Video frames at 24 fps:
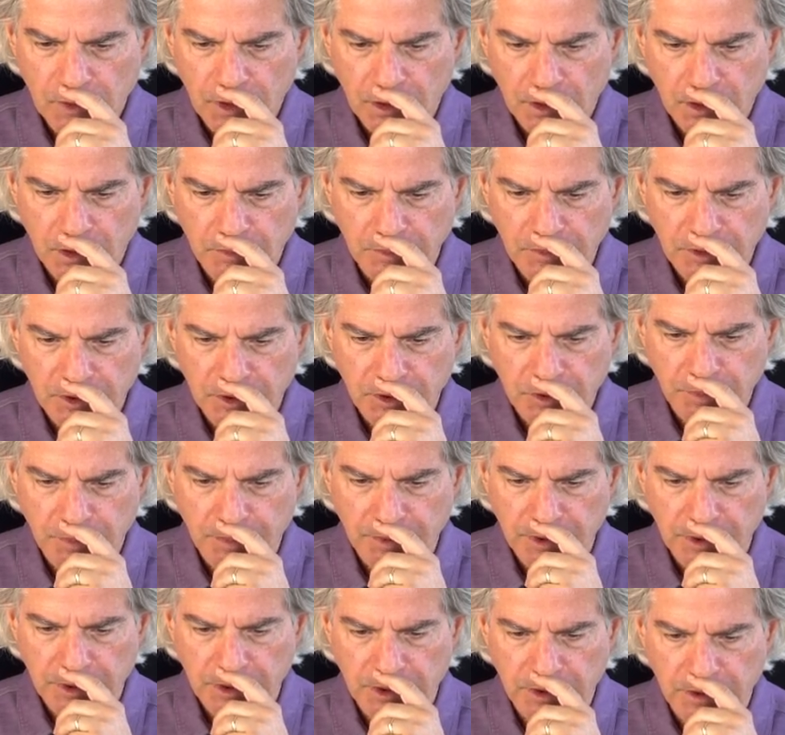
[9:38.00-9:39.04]
Let me
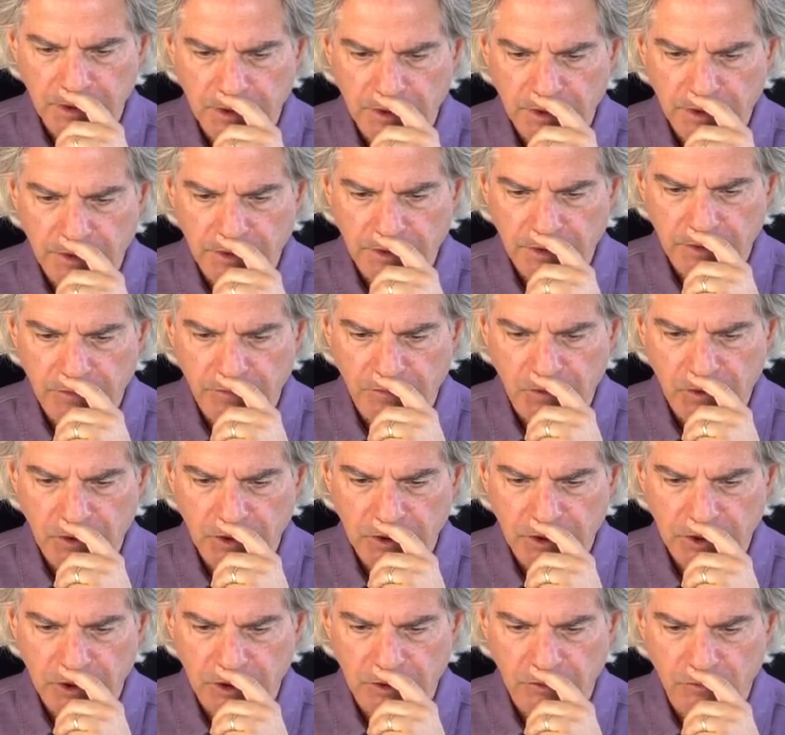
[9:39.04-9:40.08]
explain this
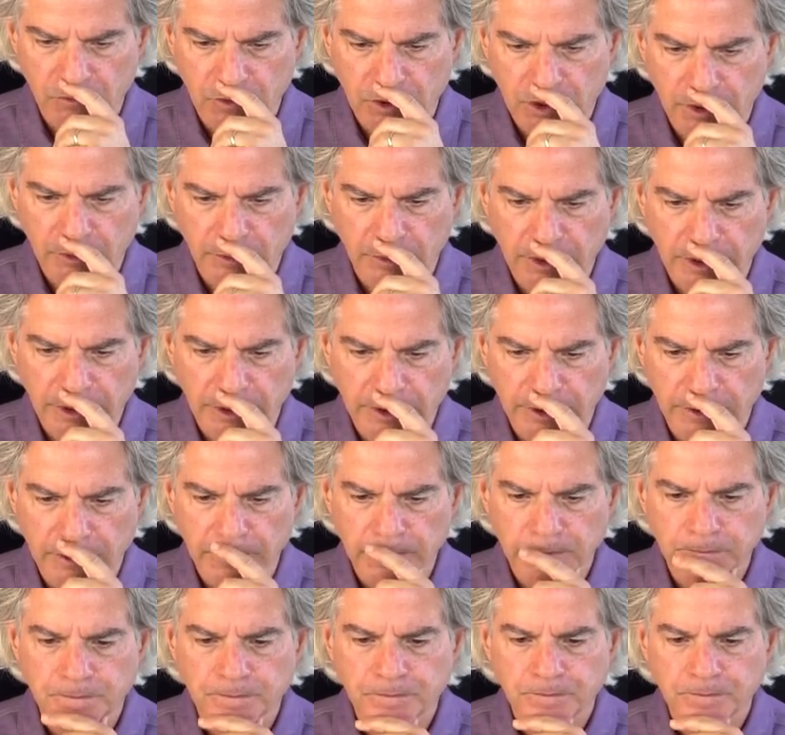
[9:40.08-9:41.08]
function, run banner.